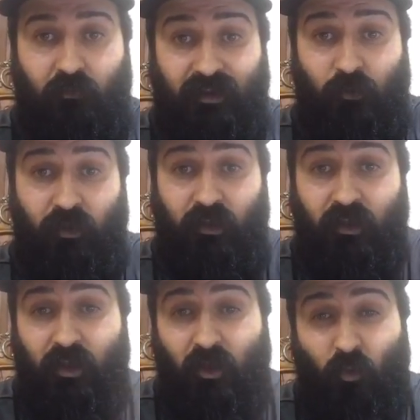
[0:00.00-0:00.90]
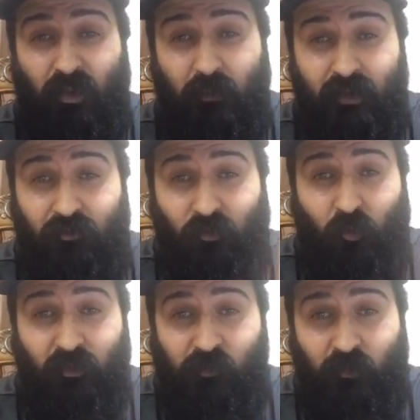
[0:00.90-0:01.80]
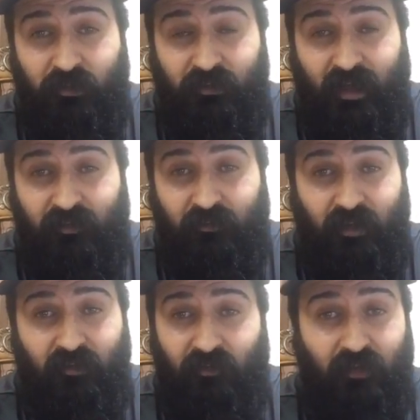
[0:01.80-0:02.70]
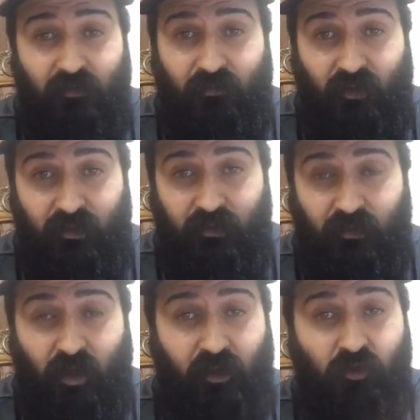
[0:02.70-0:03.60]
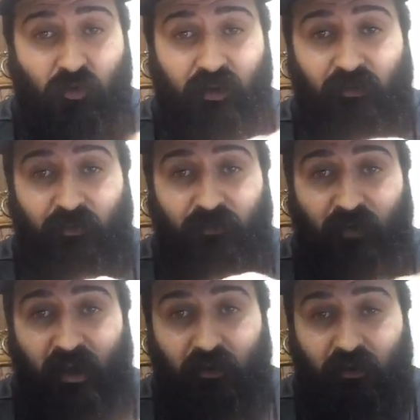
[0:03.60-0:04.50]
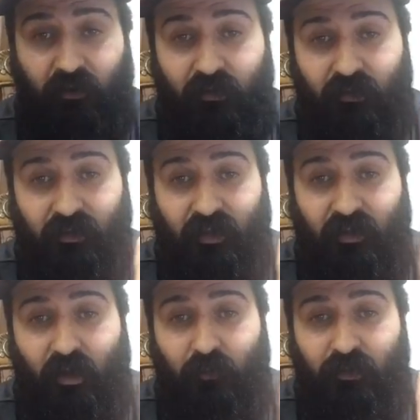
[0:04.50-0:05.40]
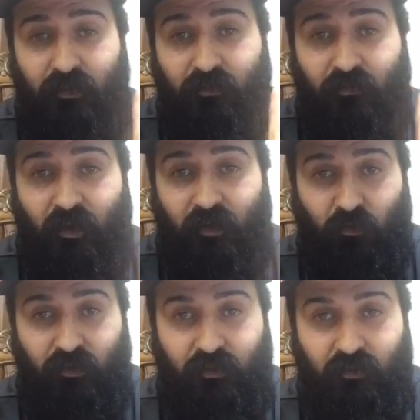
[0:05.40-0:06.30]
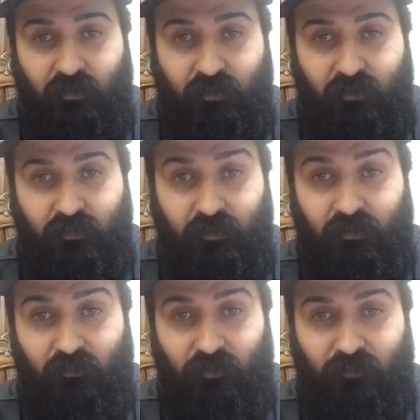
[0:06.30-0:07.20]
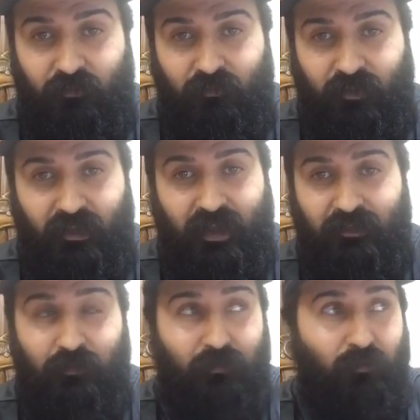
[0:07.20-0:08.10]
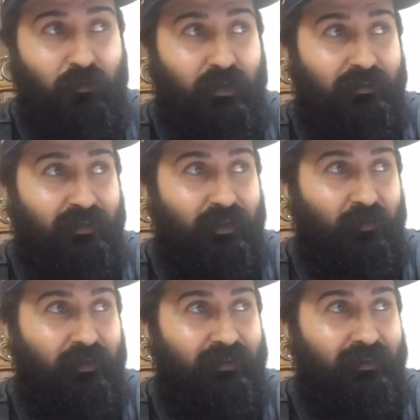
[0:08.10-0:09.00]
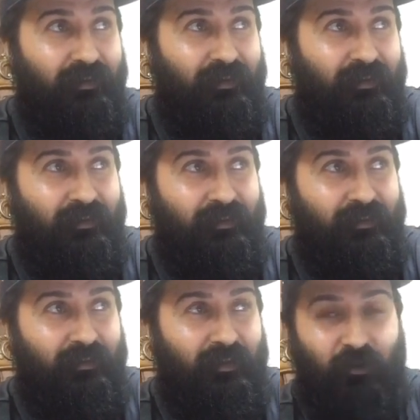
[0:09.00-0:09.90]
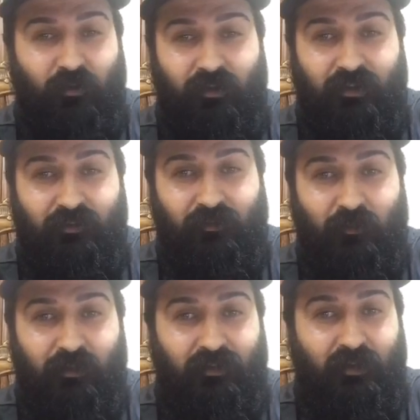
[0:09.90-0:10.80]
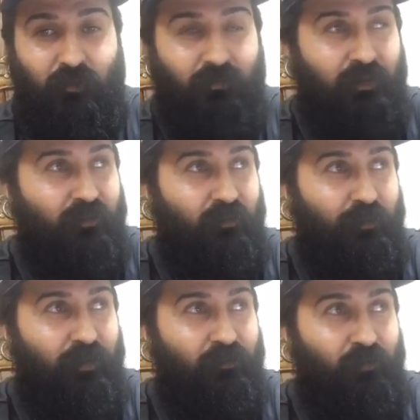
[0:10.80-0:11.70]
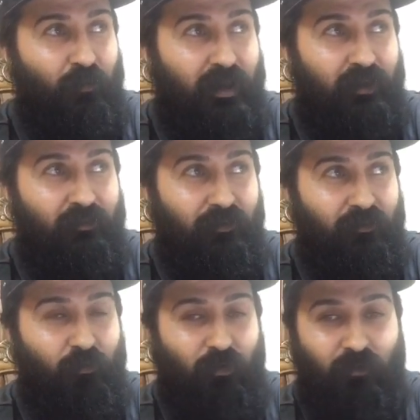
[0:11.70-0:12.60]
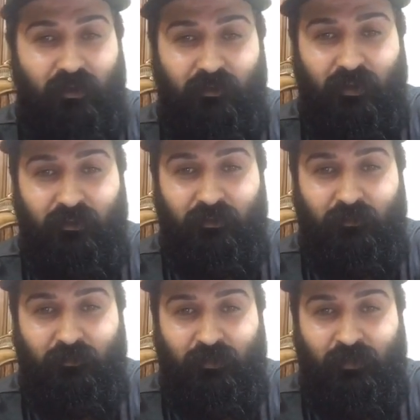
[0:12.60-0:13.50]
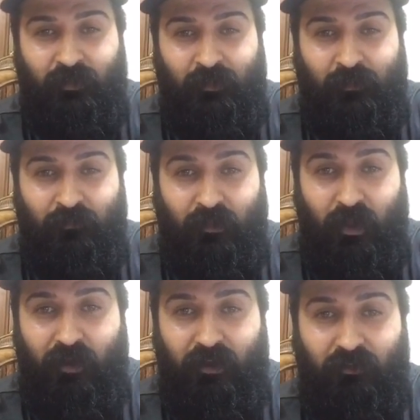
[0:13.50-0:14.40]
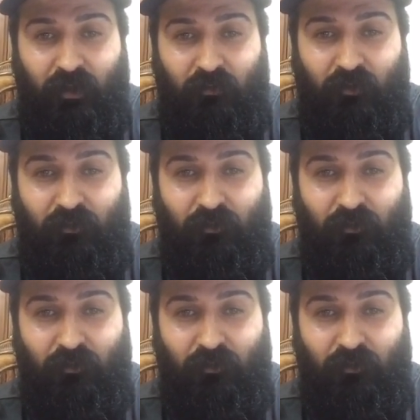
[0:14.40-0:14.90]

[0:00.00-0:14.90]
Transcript: By the way, we made so much money last night. It's not even funny. Our trades are fire. Cannot be fucked with. Love you. I had to be rude right at the end, right? I couldn't like just maintain a professional Periscope. I had to just swear right at the end. All right, I'll talk to you guys